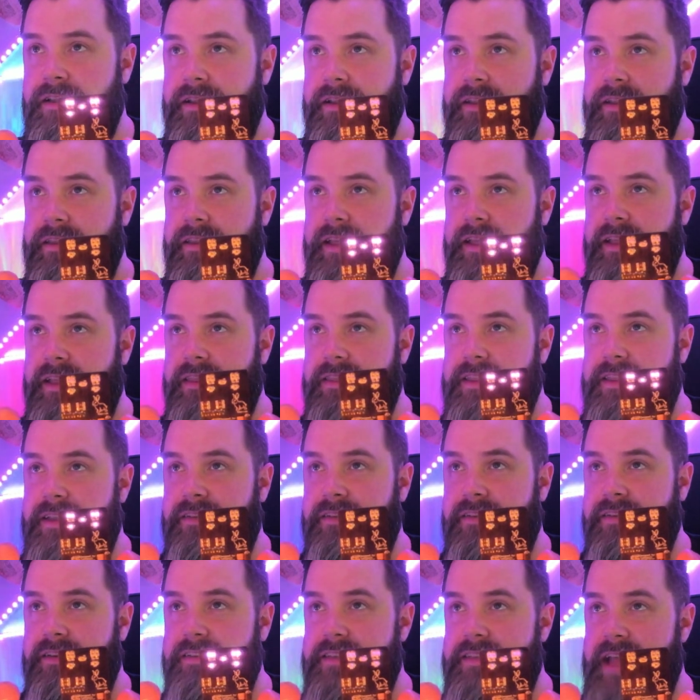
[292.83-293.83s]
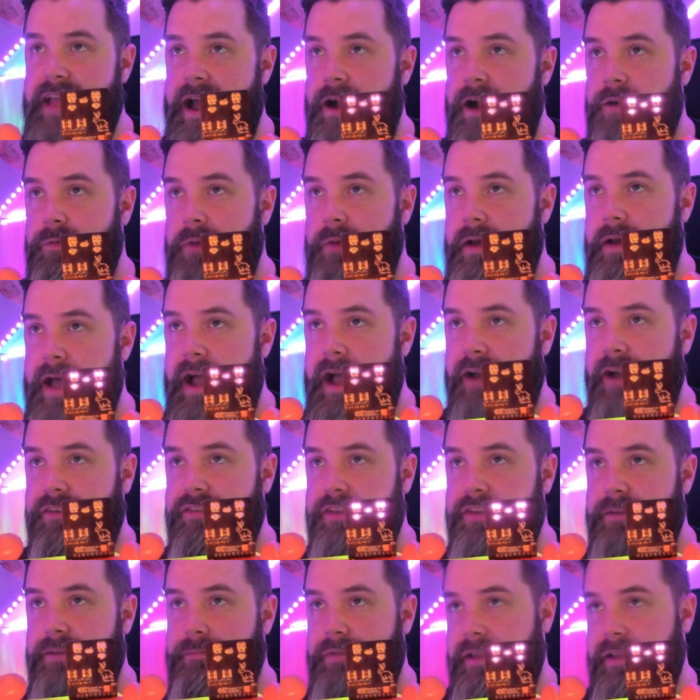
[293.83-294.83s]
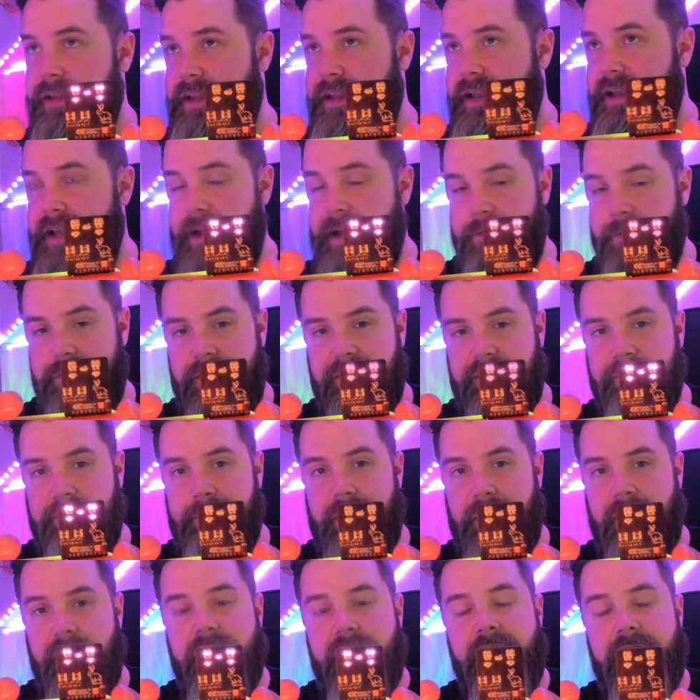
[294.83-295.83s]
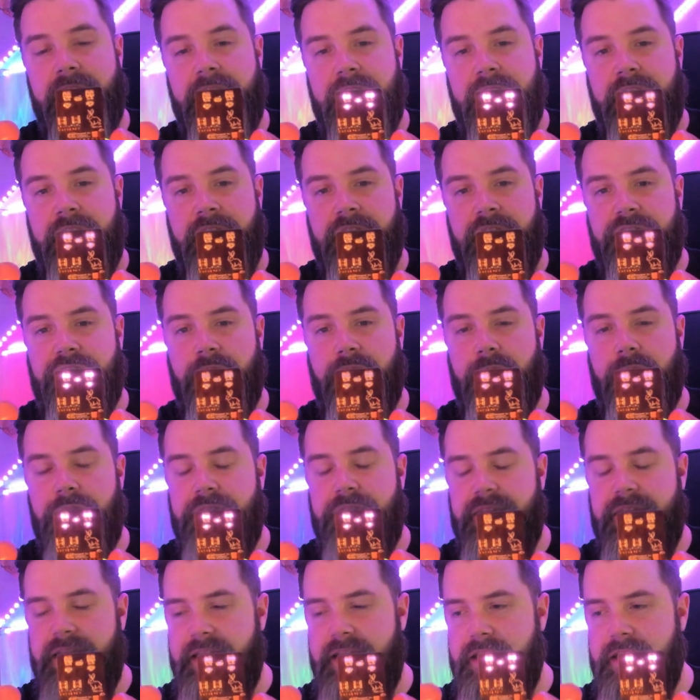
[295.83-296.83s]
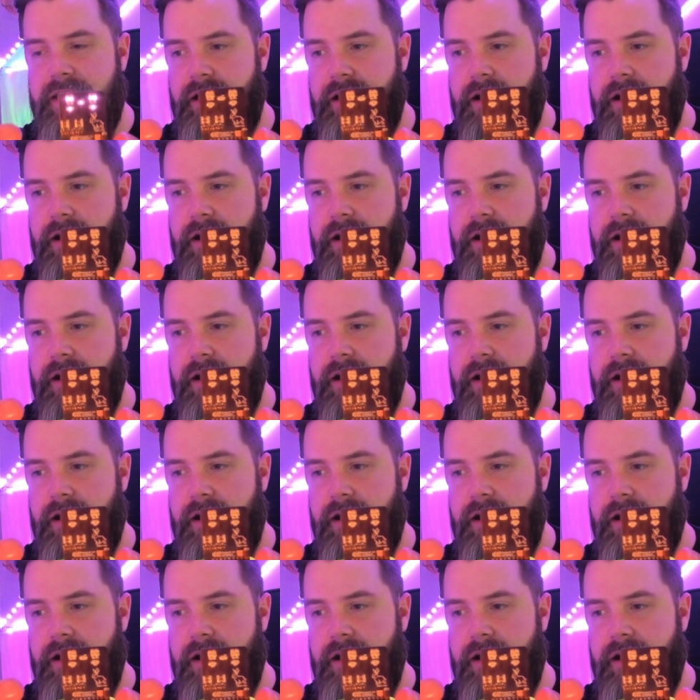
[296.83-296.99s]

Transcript: that this is now actually blinking out this part. So the